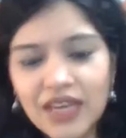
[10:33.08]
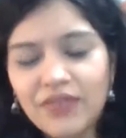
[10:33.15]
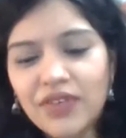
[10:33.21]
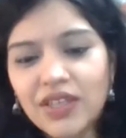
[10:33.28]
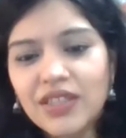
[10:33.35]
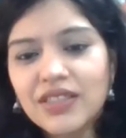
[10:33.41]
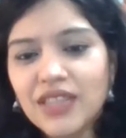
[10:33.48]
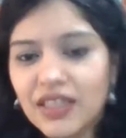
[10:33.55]

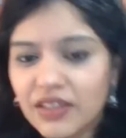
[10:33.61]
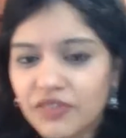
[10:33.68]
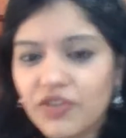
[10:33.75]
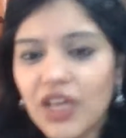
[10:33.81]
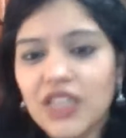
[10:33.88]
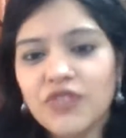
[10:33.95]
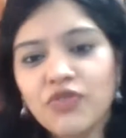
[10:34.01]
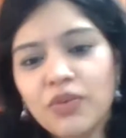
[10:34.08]
savings and the
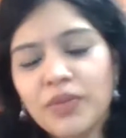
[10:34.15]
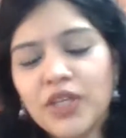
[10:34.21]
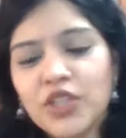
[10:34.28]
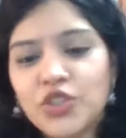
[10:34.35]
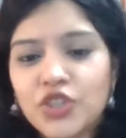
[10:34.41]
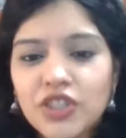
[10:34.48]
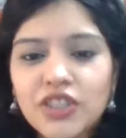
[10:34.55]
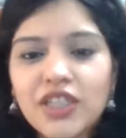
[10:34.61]

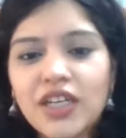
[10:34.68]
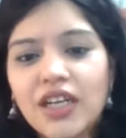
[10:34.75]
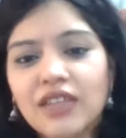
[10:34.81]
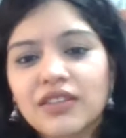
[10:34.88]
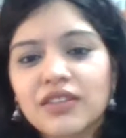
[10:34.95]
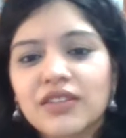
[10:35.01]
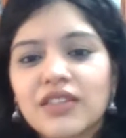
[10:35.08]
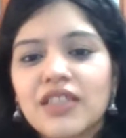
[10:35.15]
transformation and
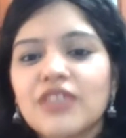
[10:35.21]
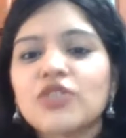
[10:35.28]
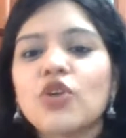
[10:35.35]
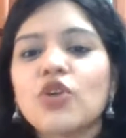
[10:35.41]
other things,